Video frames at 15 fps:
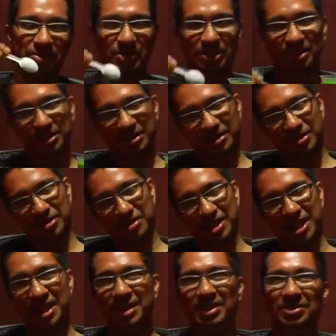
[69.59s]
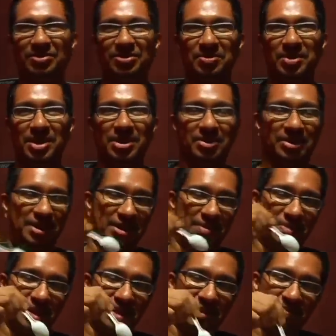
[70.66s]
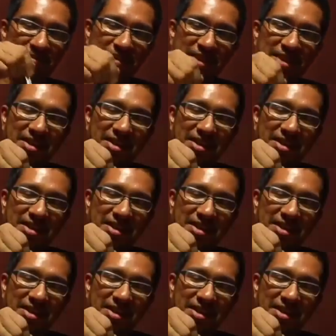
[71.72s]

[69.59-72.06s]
which look nice from the outside, but